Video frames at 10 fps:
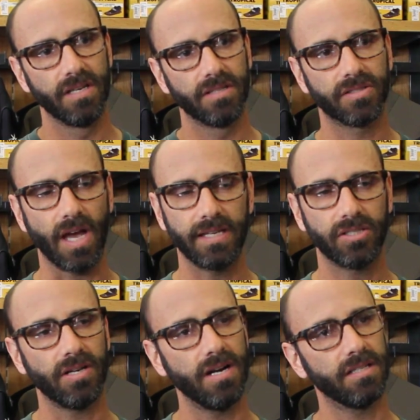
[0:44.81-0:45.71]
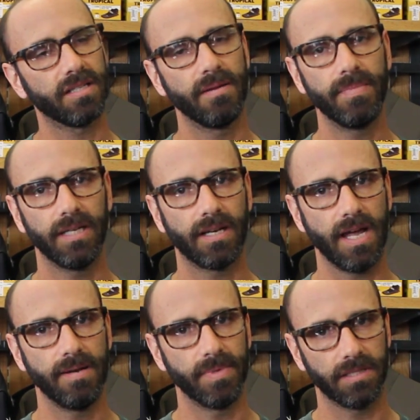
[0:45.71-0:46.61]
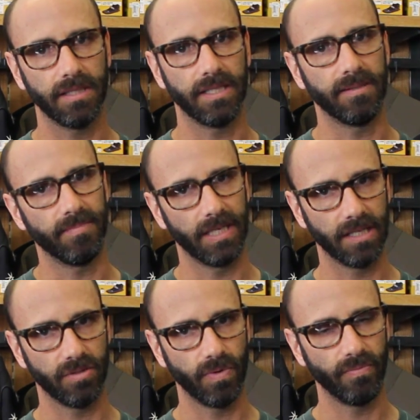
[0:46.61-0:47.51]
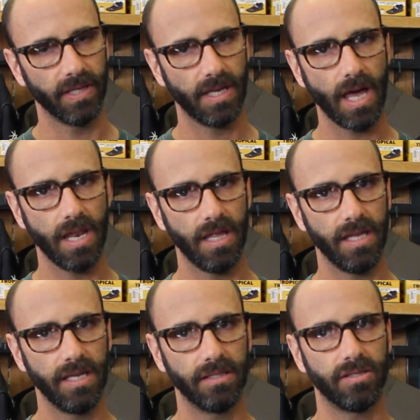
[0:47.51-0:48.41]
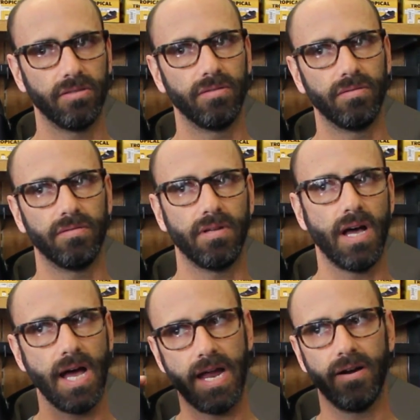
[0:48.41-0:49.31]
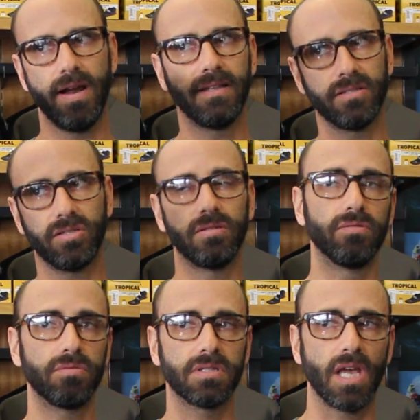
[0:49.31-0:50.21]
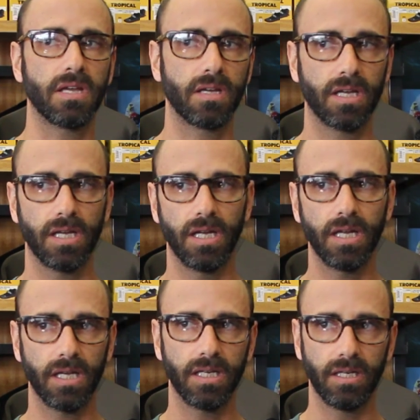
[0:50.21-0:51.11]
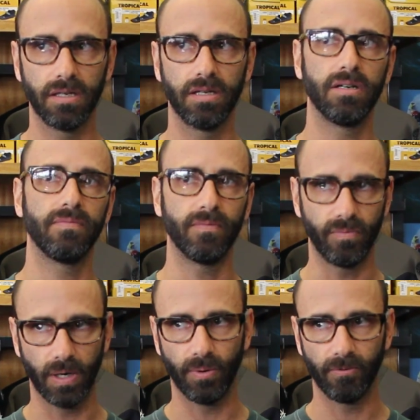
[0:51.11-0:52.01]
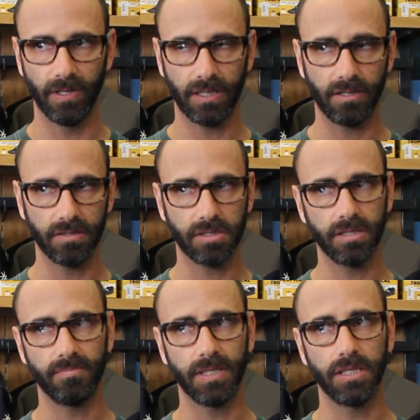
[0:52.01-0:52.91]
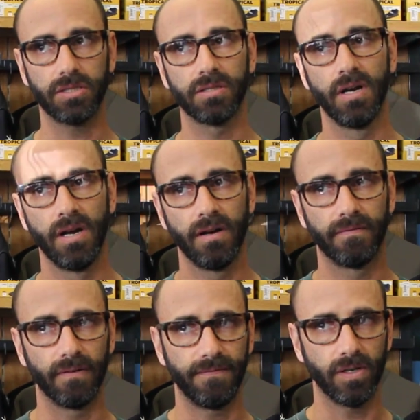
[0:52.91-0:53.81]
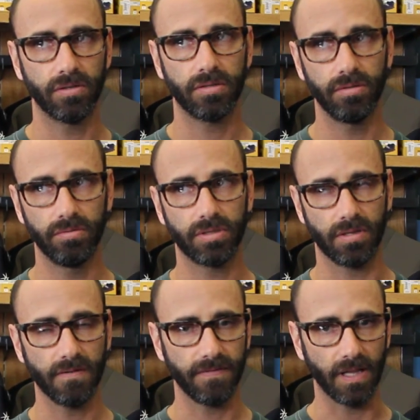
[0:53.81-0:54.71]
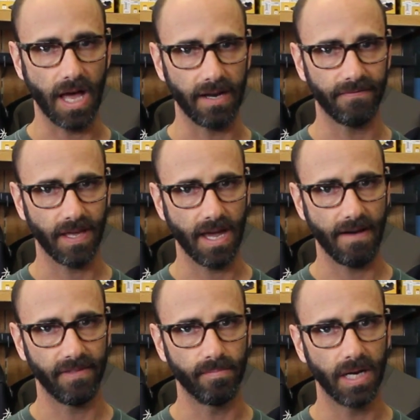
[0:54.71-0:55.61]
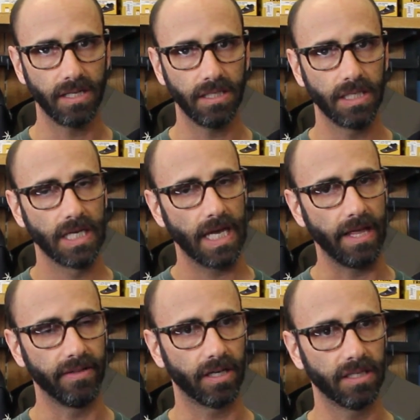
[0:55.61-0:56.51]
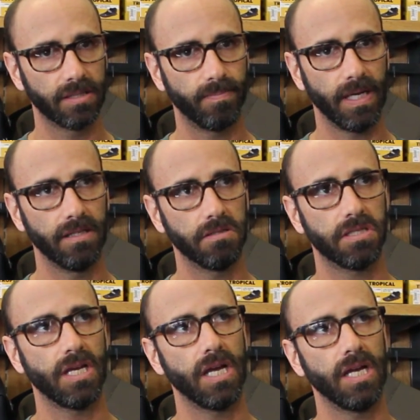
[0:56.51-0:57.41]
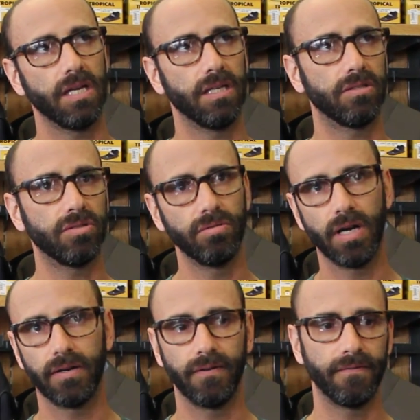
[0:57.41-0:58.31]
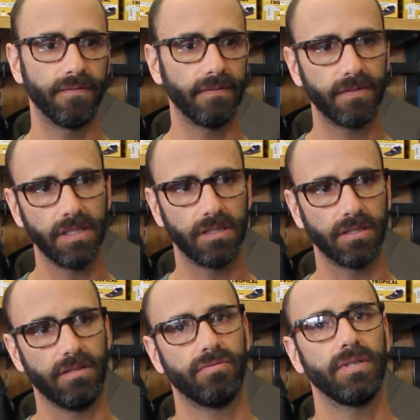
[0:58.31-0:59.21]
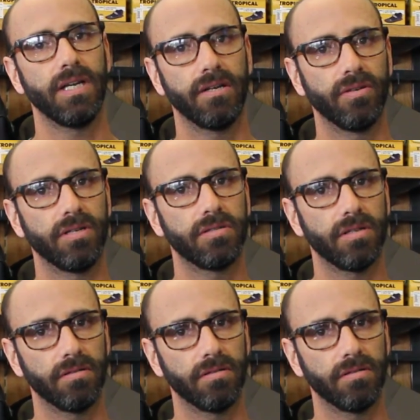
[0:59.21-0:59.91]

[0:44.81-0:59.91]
Size charts can be kind of misleading because when we get into higher end suits, like here where we're really close to the beach, for folks who surf a lot, if they have the money and they're going to spend, say, $250 to $300 or so